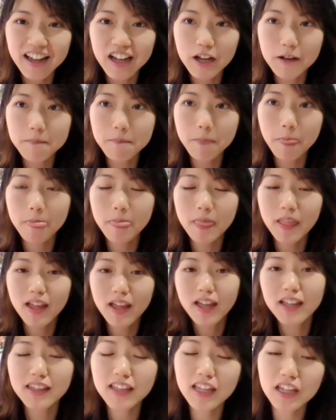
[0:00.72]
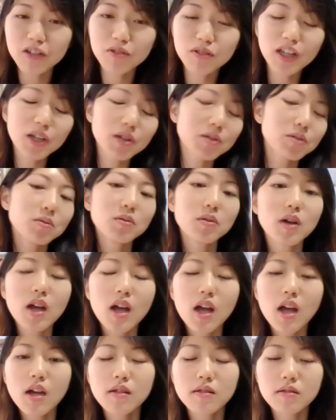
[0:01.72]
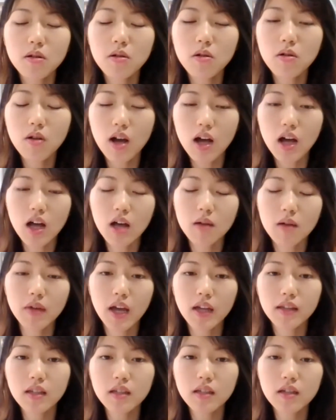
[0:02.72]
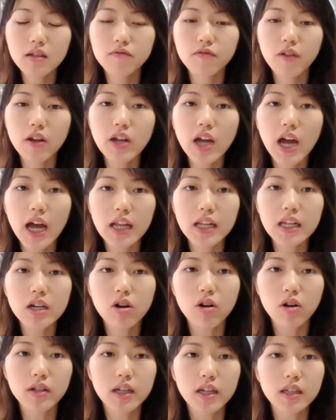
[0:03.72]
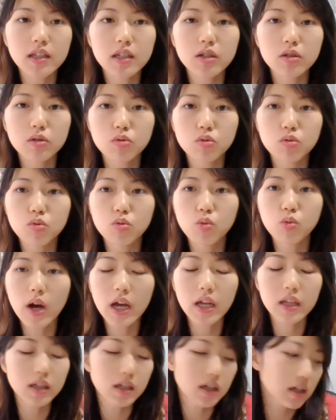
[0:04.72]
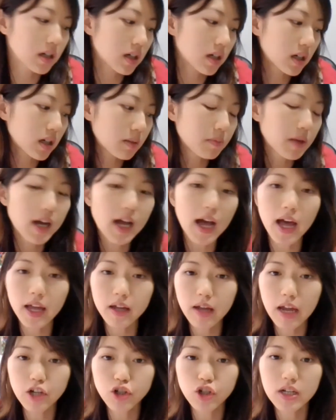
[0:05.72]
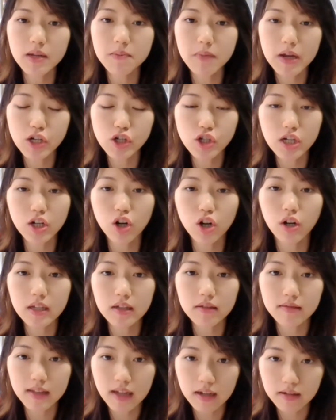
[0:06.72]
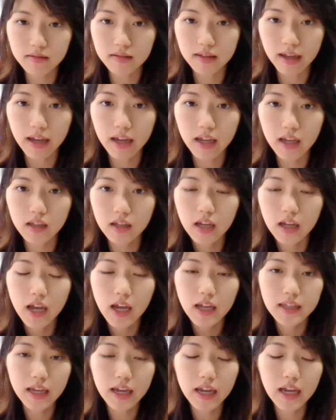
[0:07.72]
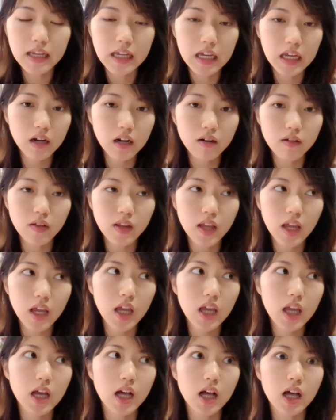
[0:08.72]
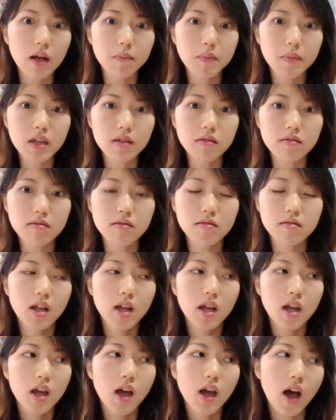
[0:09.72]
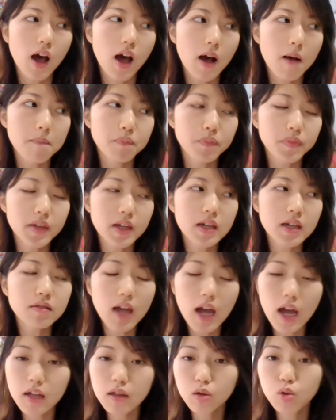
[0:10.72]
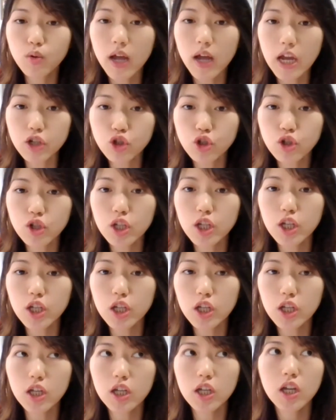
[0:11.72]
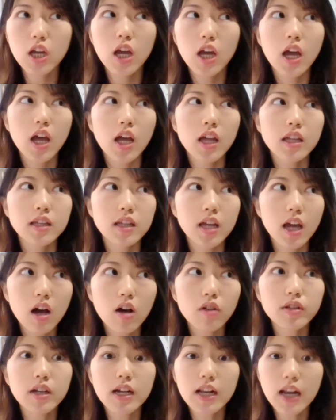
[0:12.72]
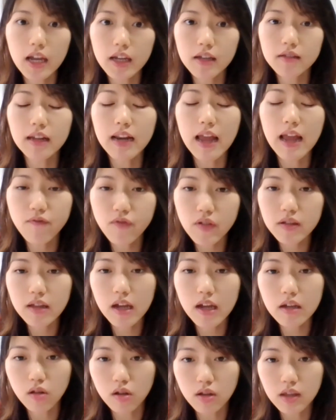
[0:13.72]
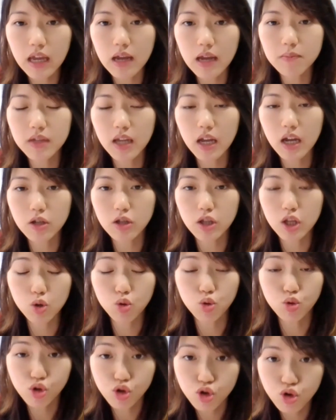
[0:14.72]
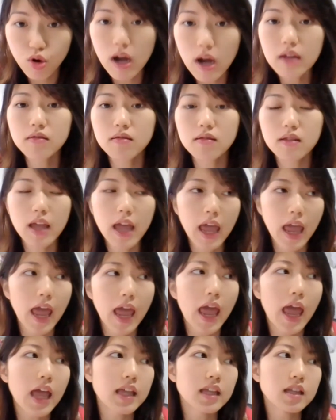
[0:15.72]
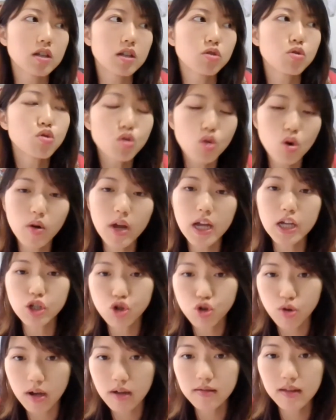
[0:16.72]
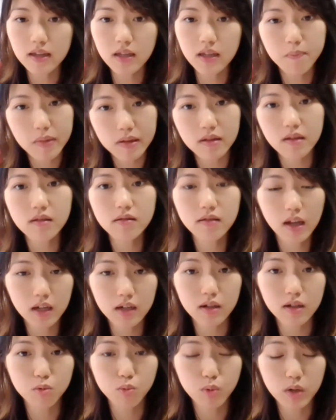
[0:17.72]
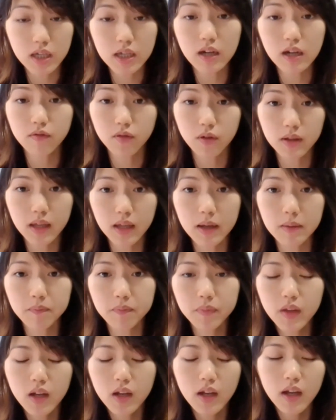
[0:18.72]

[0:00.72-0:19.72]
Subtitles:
Okay. Thank you, thank you. So I think it's very highly connected to what Kai actually mentioned on his last slide, that at the end of the day, it's us to actually tell the clients and emphasize on them that they to trust and to know and trust that the business cycle is working out for them.